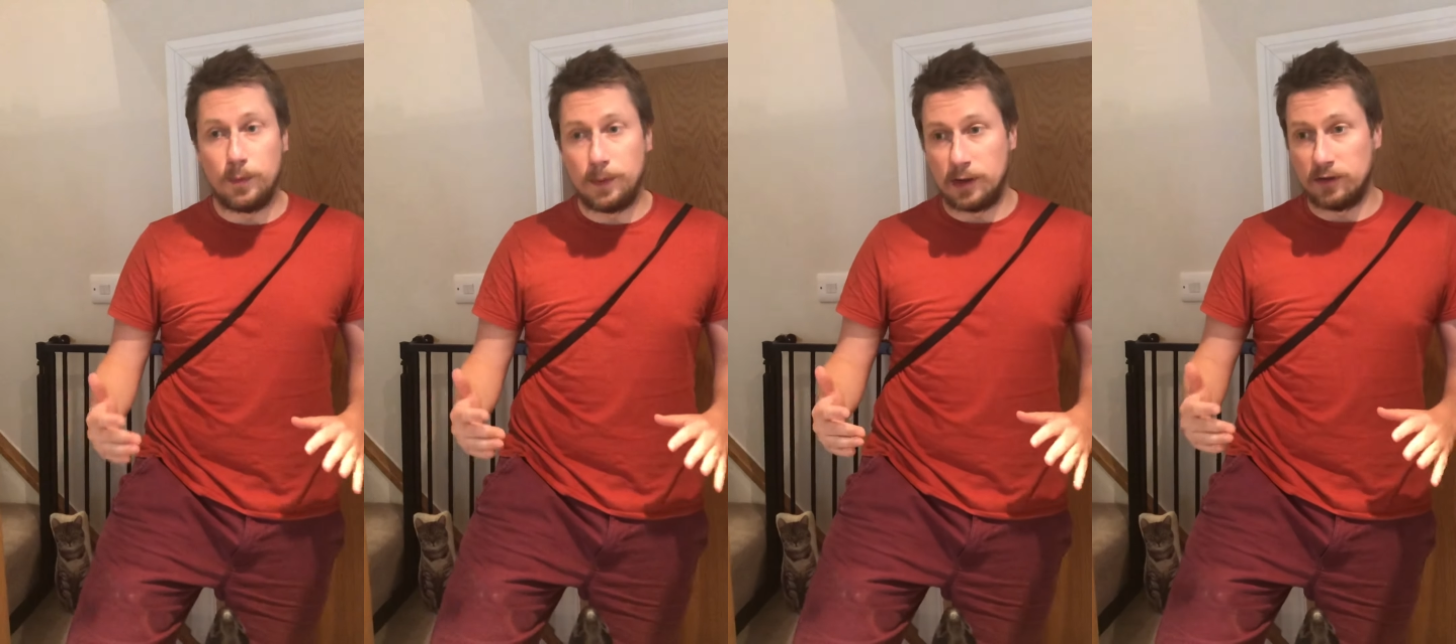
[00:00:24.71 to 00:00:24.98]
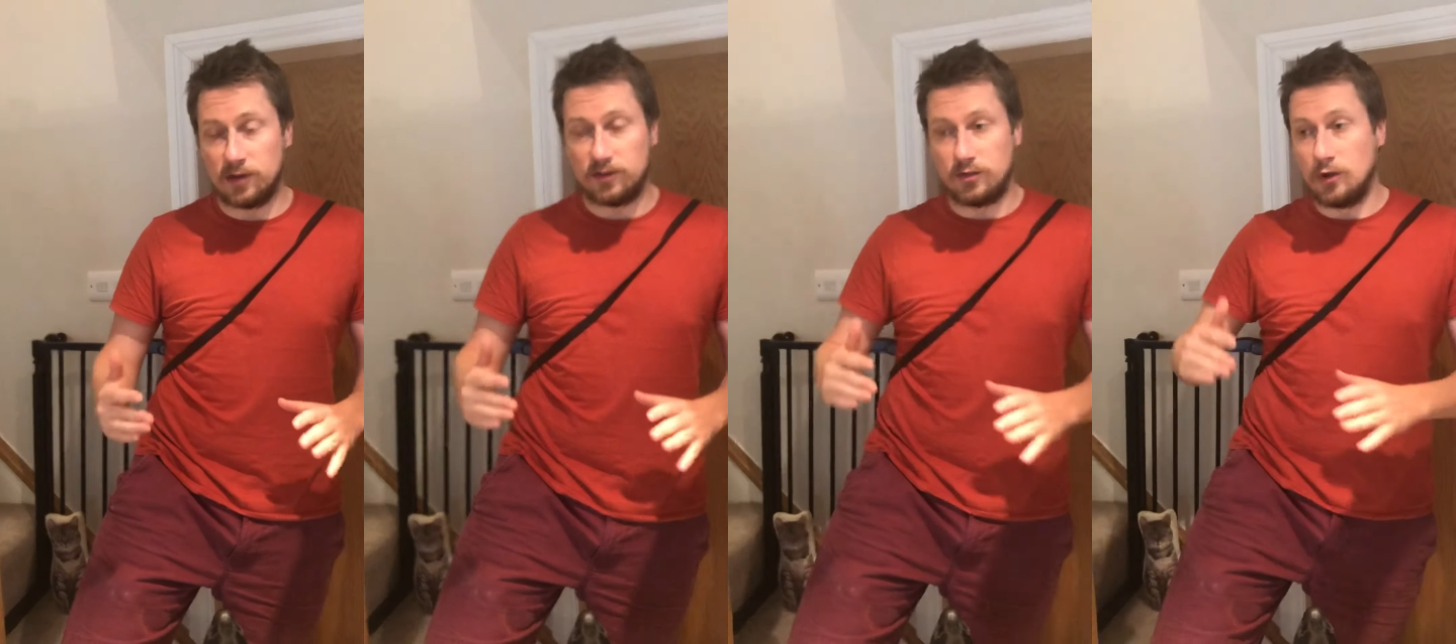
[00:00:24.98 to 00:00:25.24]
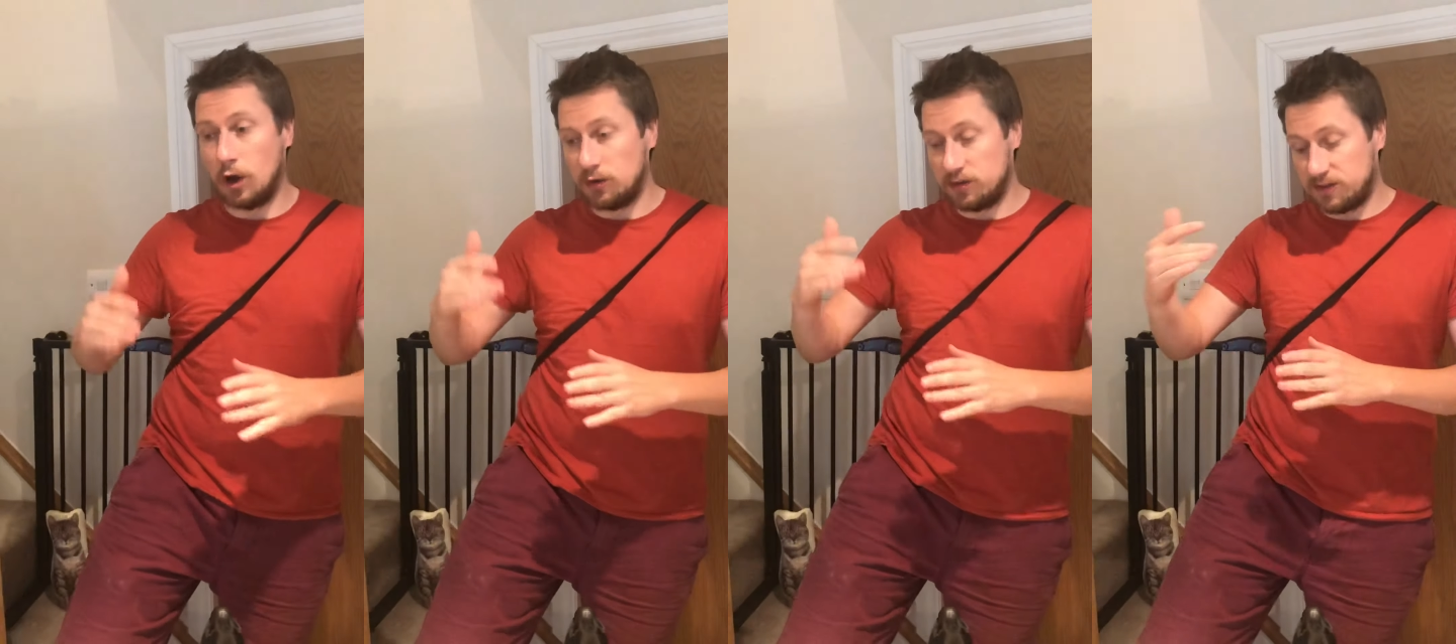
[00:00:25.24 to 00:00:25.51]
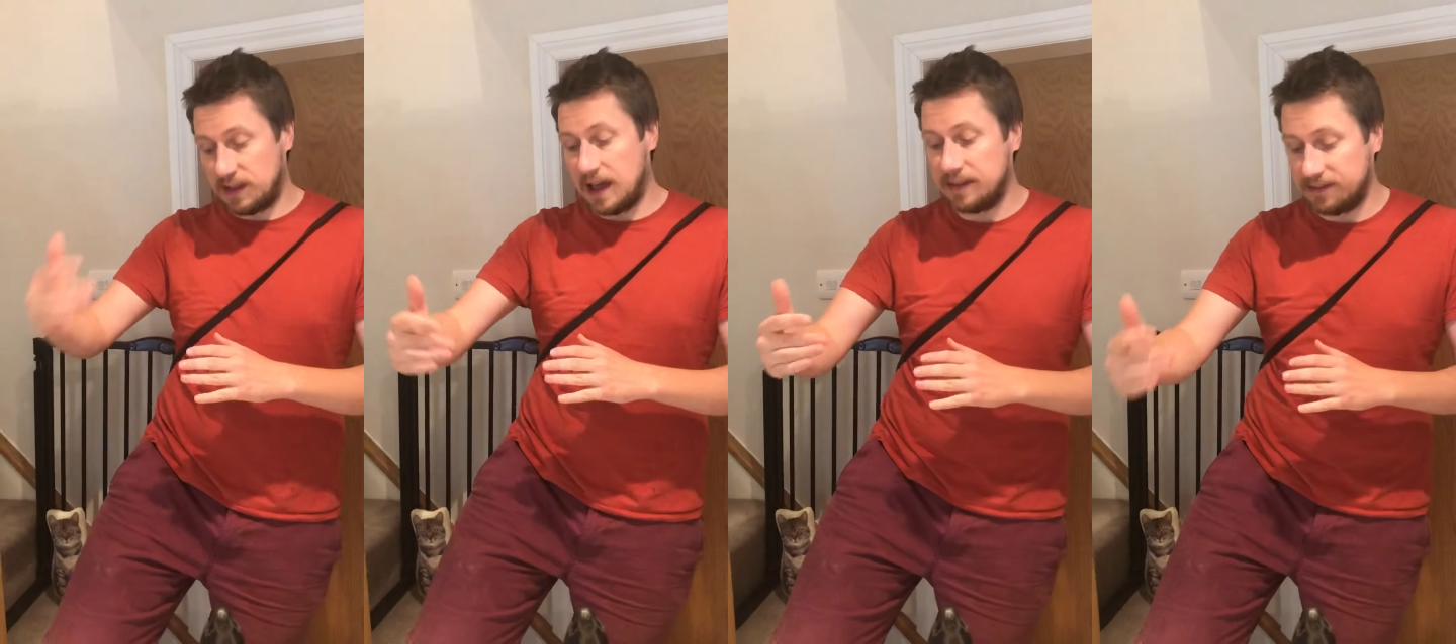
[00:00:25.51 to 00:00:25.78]
because it's not
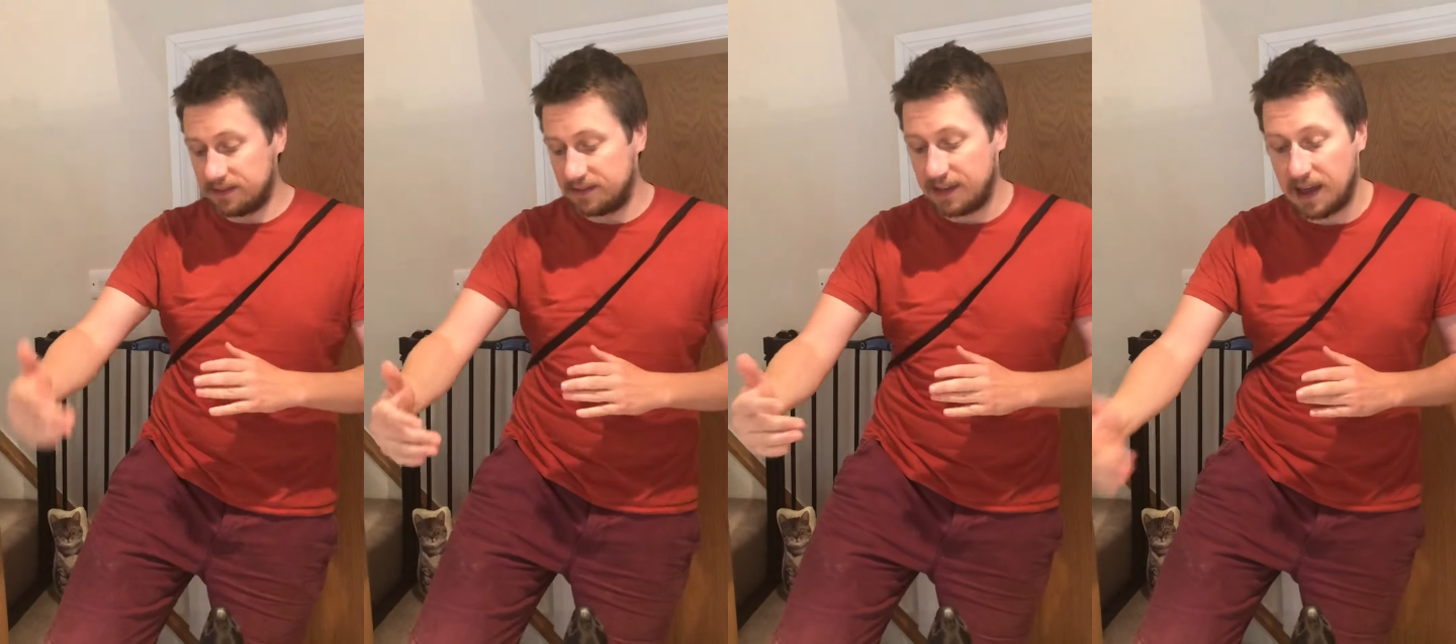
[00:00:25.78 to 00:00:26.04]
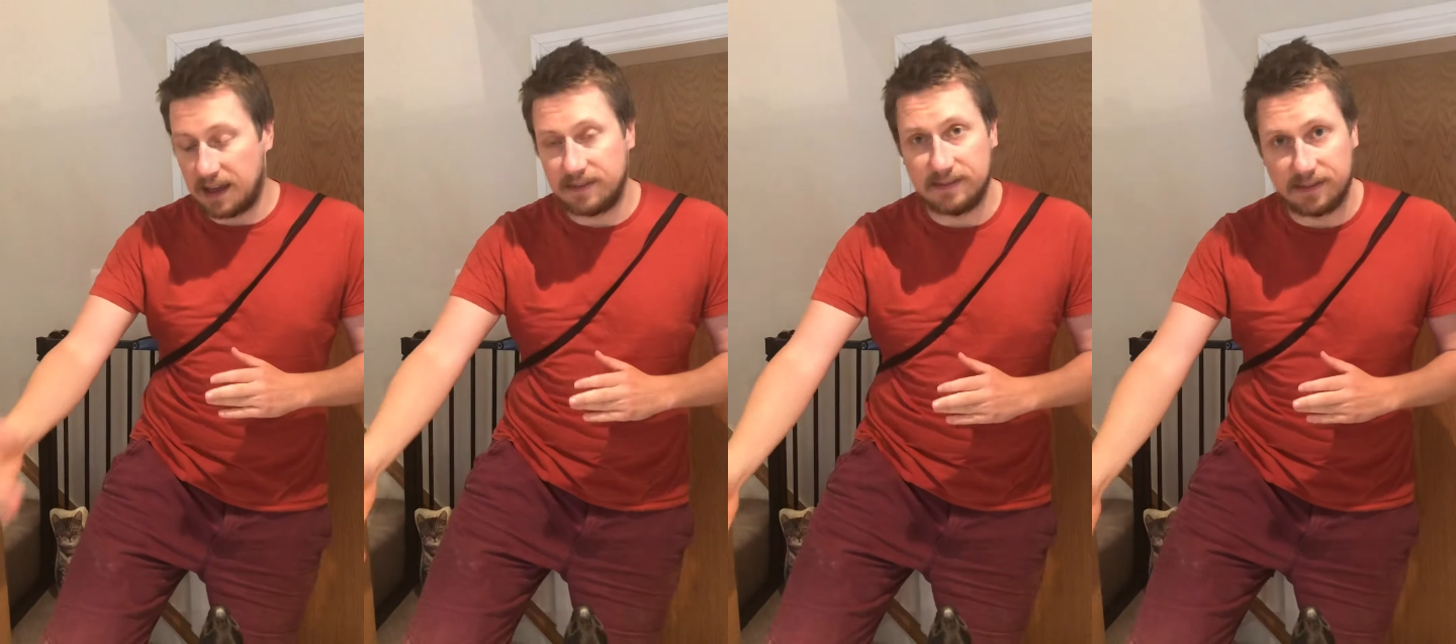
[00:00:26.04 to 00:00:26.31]
stairs and stairs